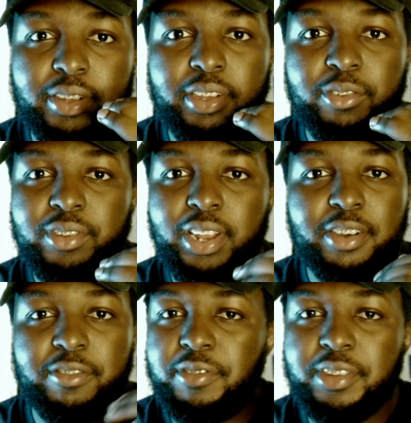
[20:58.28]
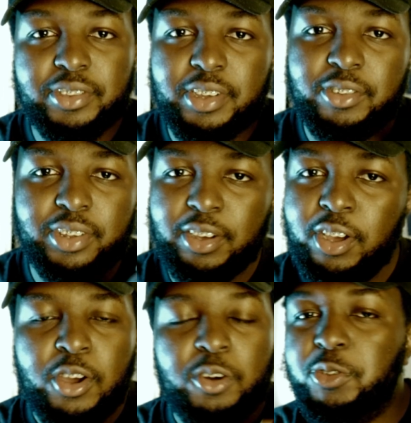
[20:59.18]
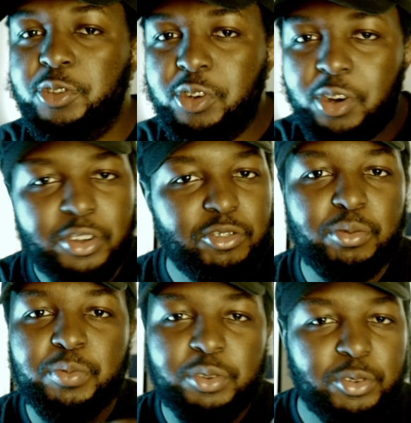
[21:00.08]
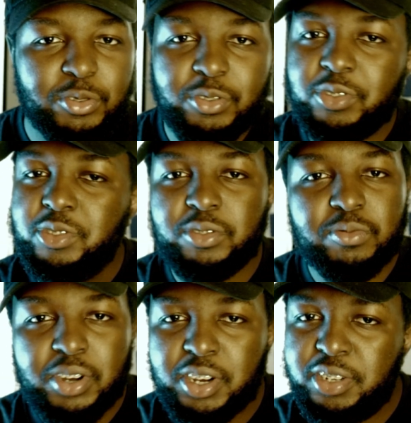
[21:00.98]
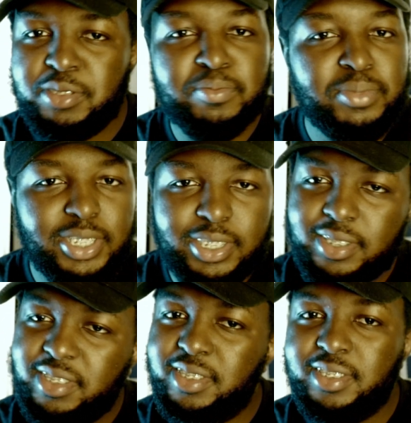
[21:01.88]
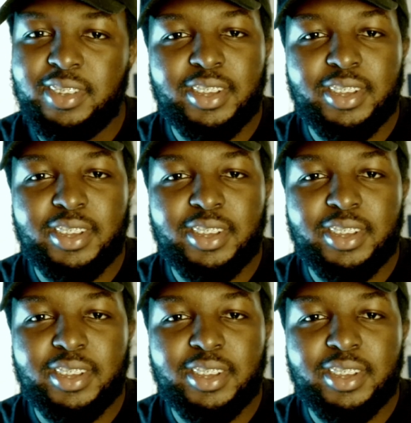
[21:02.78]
It was like a freestyle. It was like, all you entrepreneurs and wannabes,